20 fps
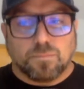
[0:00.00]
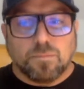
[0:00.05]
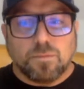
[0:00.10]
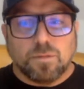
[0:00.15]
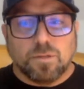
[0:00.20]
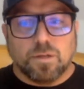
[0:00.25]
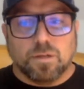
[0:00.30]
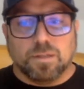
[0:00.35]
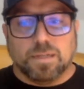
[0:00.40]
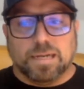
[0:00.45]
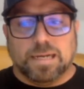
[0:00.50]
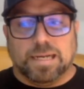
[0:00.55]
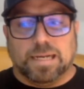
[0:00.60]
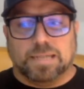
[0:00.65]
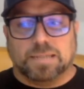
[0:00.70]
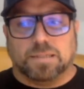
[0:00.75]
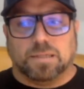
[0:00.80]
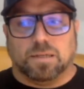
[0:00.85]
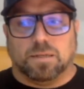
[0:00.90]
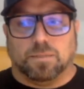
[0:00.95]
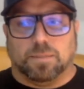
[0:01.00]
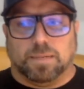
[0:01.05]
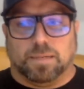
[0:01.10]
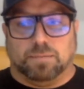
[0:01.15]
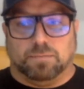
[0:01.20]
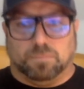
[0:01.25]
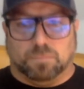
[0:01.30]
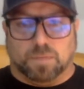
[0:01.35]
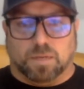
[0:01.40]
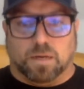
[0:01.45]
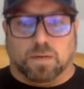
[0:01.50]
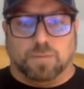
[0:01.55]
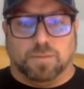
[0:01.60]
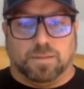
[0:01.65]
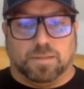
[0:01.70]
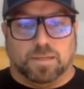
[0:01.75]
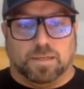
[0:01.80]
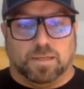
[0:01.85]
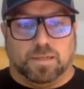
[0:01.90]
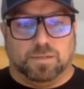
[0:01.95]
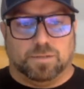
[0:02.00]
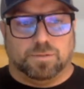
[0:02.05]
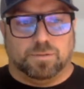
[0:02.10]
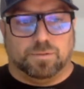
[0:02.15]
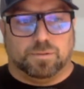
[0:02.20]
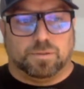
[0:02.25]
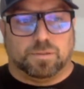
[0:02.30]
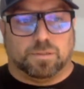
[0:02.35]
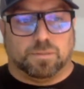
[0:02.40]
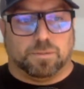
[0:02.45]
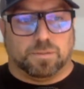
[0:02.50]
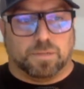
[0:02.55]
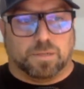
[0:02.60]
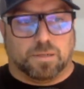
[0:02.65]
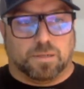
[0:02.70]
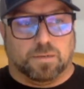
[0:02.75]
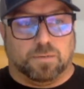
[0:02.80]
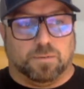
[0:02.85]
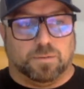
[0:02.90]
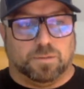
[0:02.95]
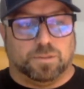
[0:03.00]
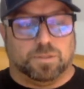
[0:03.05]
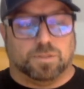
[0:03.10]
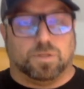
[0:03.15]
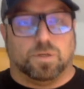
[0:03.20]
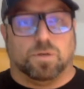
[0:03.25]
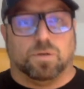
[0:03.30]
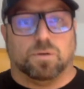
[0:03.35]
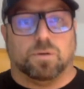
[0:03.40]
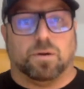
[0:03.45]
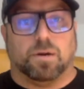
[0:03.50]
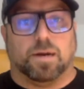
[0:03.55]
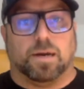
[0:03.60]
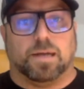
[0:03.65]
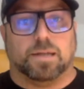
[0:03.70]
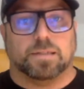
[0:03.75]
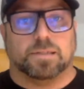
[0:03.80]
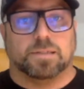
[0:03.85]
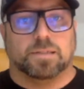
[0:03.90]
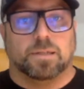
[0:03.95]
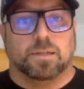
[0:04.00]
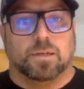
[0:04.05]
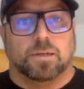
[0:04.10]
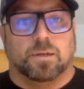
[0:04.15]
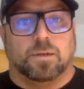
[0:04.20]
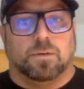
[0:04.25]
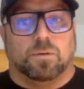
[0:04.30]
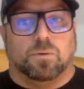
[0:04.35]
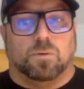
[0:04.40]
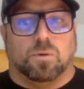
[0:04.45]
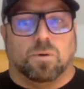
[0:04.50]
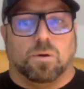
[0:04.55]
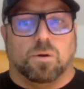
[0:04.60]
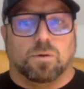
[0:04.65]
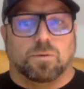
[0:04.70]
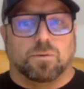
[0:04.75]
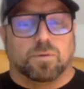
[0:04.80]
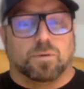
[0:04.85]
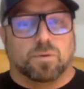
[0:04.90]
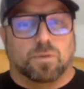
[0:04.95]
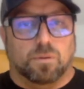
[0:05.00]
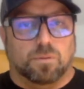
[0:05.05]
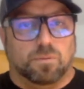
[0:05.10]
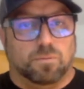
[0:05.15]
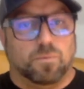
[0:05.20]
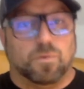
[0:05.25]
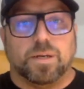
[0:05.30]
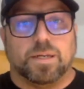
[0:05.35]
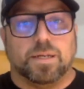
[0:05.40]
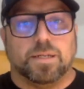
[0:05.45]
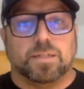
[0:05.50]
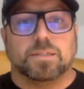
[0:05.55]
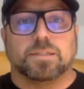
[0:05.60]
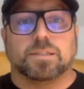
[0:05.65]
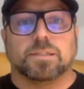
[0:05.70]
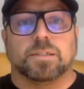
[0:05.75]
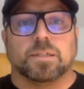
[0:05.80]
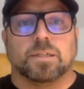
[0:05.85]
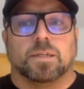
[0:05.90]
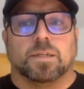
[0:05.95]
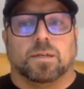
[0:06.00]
You hear a lot of guys talking about common things through the summertime, which is tall grass or overgrown weeds,